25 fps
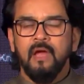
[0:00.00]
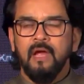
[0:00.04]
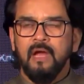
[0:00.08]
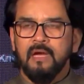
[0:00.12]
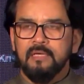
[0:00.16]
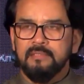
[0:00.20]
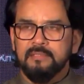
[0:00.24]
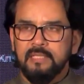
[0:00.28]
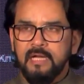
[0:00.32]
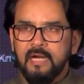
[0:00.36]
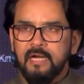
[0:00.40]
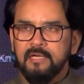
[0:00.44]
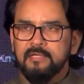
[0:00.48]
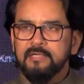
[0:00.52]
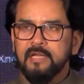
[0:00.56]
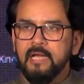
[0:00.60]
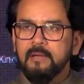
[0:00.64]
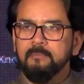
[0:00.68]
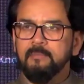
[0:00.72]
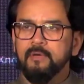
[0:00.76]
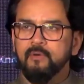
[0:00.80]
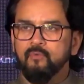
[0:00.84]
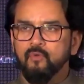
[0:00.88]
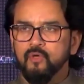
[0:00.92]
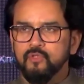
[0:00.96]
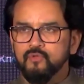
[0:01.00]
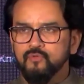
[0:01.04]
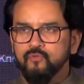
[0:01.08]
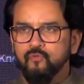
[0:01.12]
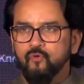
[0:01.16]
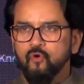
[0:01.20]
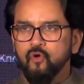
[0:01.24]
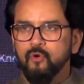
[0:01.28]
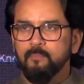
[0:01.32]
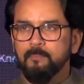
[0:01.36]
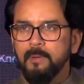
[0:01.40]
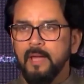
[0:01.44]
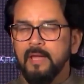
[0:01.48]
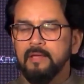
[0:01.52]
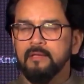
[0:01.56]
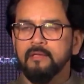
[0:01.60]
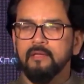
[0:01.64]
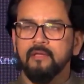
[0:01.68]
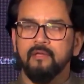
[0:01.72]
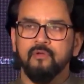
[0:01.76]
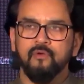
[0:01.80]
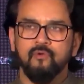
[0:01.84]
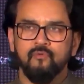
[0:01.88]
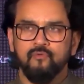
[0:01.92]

At that time it was phone banking,